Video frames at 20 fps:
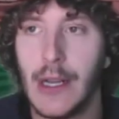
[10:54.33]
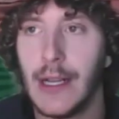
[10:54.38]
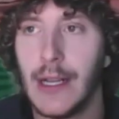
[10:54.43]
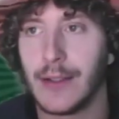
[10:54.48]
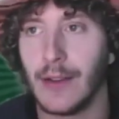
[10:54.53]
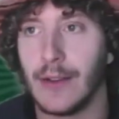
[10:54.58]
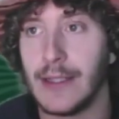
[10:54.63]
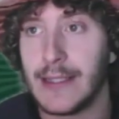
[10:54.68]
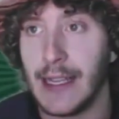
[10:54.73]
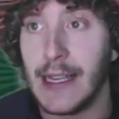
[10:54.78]
So
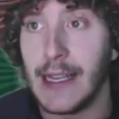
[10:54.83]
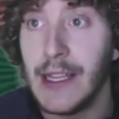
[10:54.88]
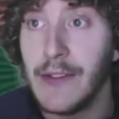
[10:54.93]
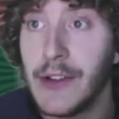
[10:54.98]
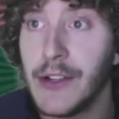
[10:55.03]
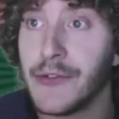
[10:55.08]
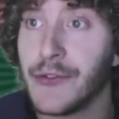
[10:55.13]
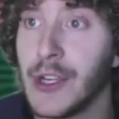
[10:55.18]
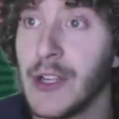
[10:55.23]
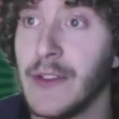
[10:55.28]
it's an
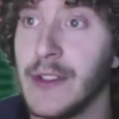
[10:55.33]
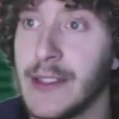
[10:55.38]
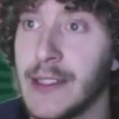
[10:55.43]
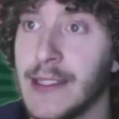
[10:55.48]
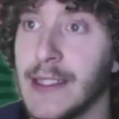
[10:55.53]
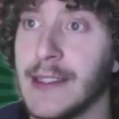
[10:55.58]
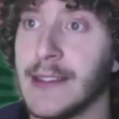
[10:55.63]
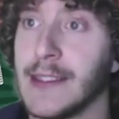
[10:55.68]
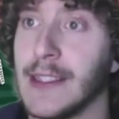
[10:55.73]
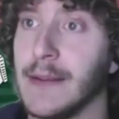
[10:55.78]
event-driven
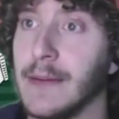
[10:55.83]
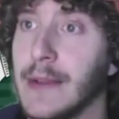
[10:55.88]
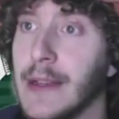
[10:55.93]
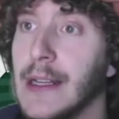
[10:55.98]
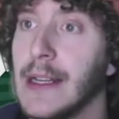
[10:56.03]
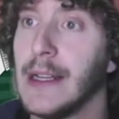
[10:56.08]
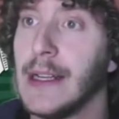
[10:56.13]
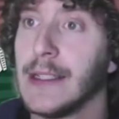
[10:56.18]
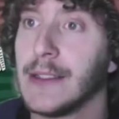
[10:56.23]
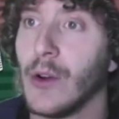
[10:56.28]
system.
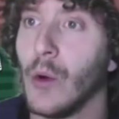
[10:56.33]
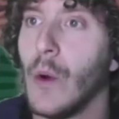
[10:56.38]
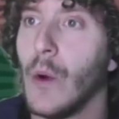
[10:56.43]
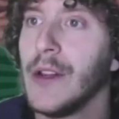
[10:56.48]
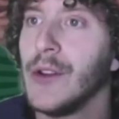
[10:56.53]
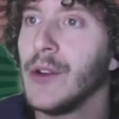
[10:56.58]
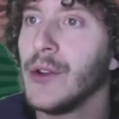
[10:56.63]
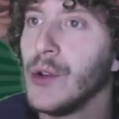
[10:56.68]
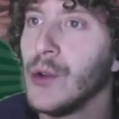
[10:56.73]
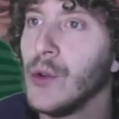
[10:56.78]
So when
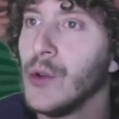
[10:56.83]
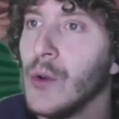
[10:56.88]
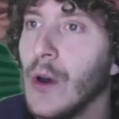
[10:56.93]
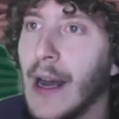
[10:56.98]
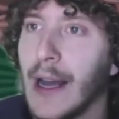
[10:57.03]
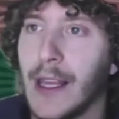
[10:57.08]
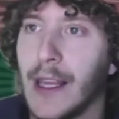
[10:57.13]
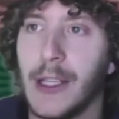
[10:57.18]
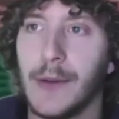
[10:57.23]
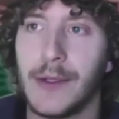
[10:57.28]
you do
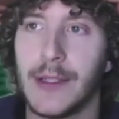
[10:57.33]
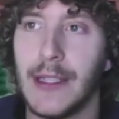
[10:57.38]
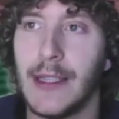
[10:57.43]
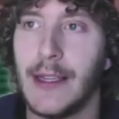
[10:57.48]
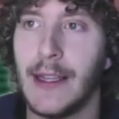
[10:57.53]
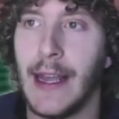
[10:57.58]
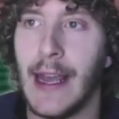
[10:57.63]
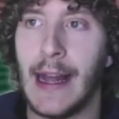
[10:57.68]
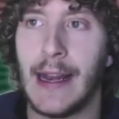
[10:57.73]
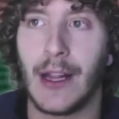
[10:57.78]
a
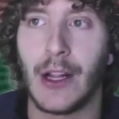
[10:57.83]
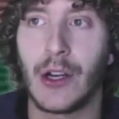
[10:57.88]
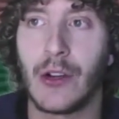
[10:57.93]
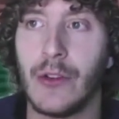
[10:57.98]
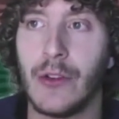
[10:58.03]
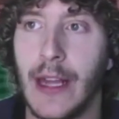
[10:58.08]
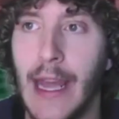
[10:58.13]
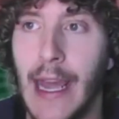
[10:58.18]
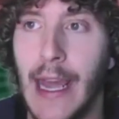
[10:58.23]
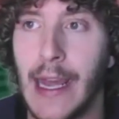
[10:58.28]
Qctl
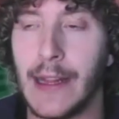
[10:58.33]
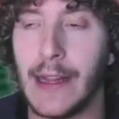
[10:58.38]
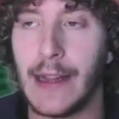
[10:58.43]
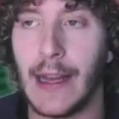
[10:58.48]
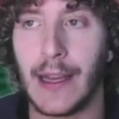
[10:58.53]
create,